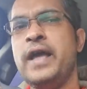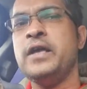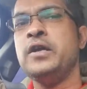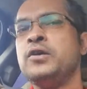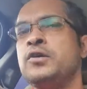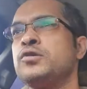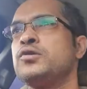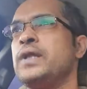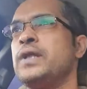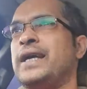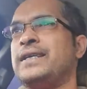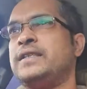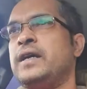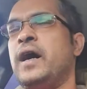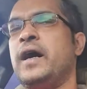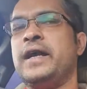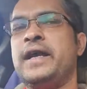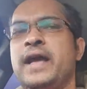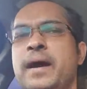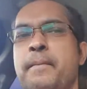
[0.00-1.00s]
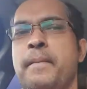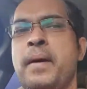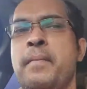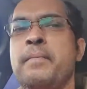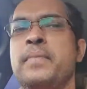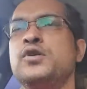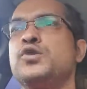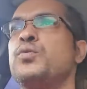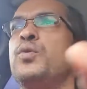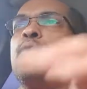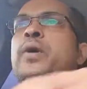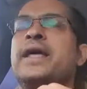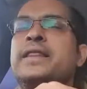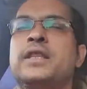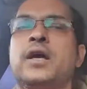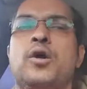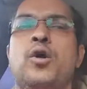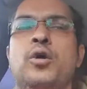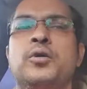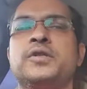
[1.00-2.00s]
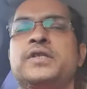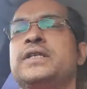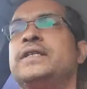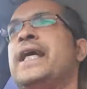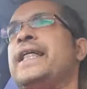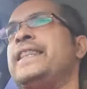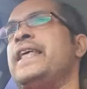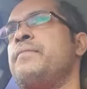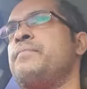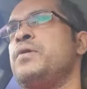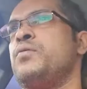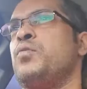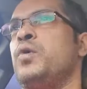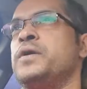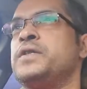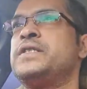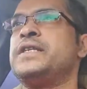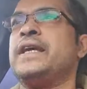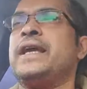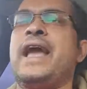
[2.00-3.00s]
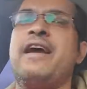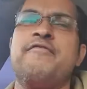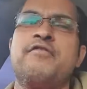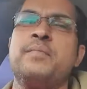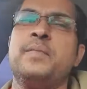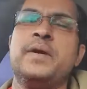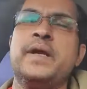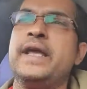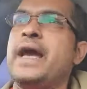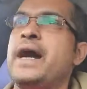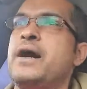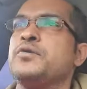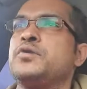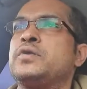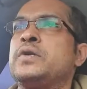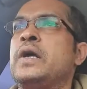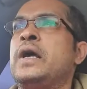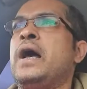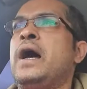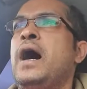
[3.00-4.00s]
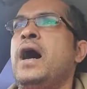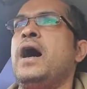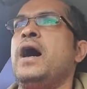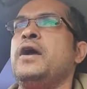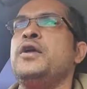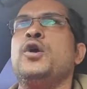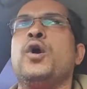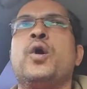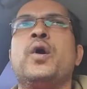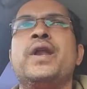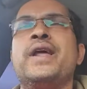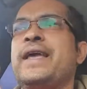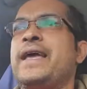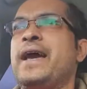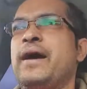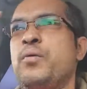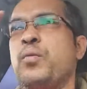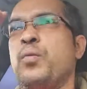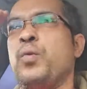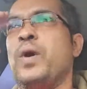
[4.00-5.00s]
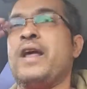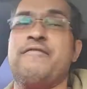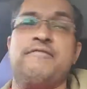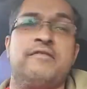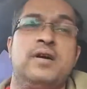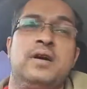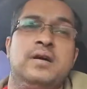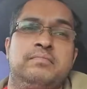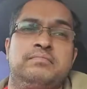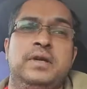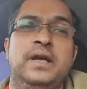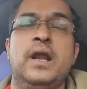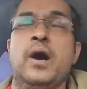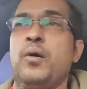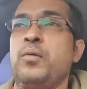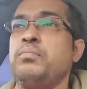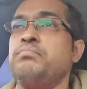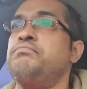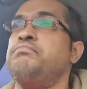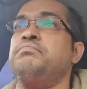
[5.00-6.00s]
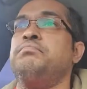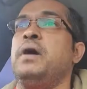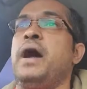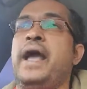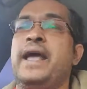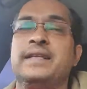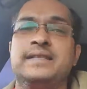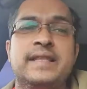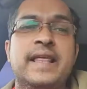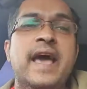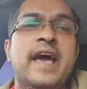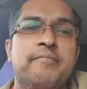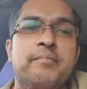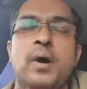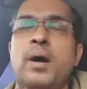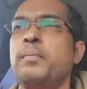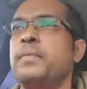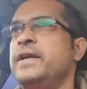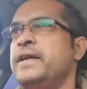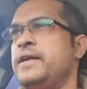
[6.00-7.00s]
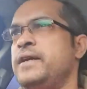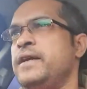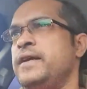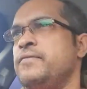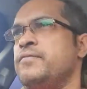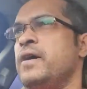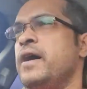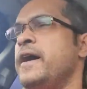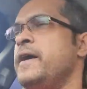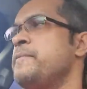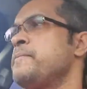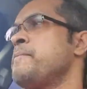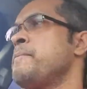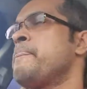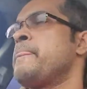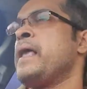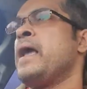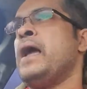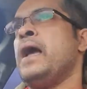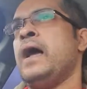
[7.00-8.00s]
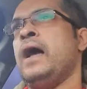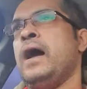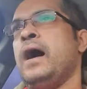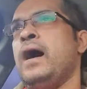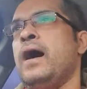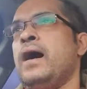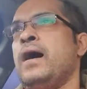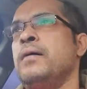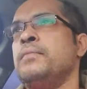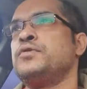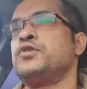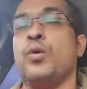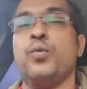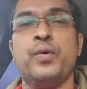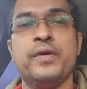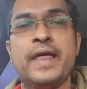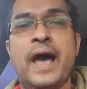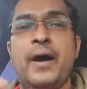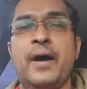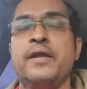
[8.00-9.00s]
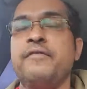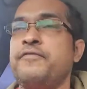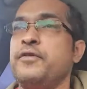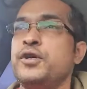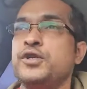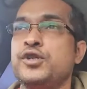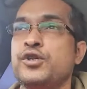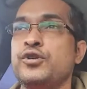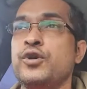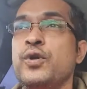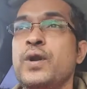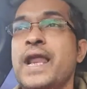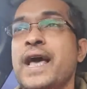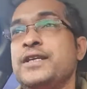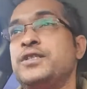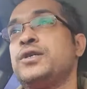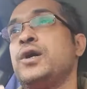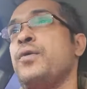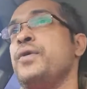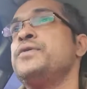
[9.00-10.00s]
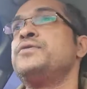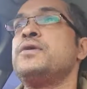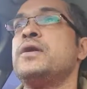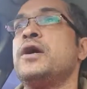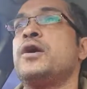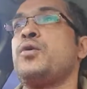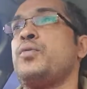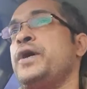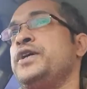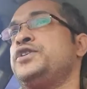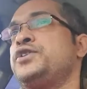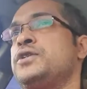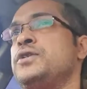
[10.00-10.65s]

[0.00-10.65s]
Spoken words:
So that's the idea. Members will get the content that they've been wanting. Everybody else, you're going to get whatever, you know, is there publicly, right? So without any further ado, let's go into the question.